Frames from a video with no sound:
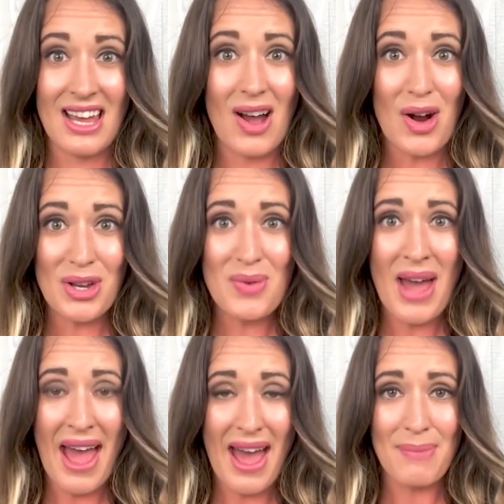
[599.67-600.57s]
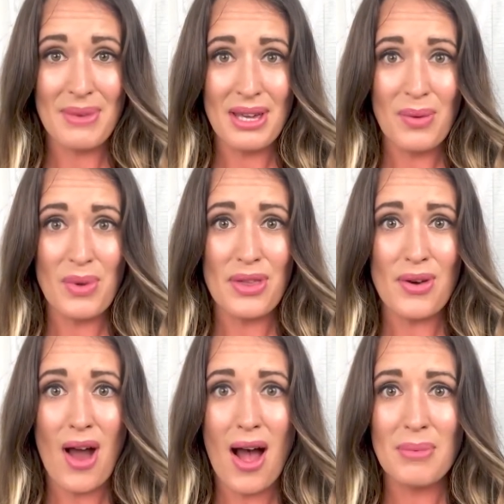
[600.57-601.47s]
Are you happy with
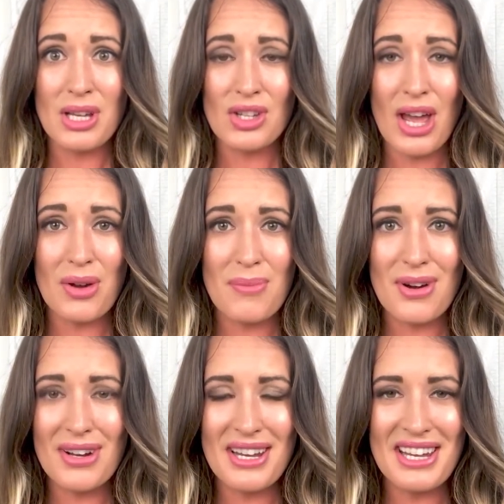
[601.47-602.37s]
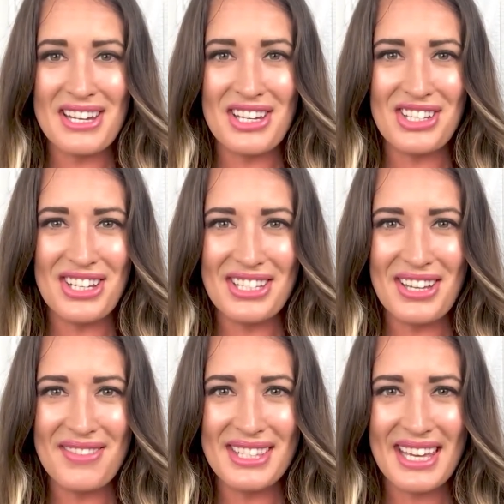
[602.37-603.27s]
your omnichannel marketing initiatives?